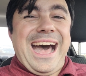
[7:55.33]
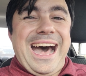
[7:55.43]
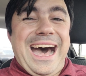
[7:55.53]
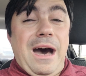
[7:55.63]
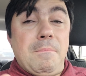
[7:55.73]

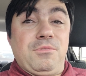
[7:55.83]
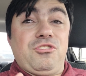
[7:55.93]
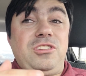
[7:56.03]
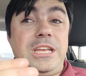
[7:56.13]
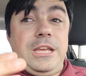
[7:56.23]
Um,
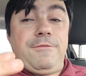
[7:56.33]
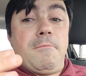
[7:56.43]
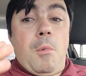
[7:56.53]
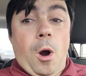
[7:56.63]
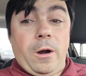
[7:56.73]
Steve
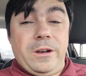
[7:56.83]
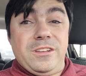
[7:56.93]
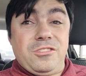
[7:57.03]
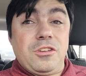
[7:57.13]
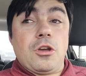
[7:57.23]

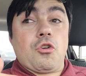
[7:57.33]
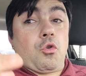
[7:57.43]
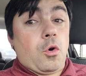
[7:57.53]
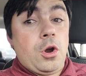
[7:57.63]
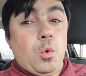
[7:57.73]
Martin's
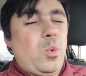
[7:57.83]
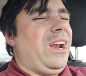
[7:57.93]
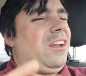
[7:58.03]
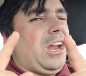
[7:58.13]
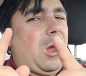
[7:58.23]
crew, we
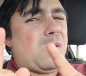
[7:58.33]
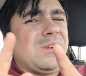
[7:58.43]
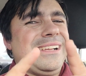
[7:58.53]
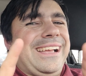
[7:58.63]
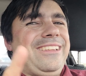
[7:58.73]
don't know.
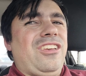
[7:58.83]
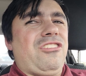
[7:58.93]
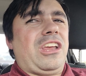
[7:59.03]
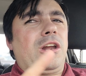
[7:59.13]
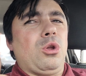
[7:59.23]
It
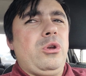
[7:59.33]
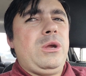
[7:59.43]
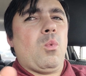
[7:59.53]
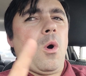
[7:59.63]
says including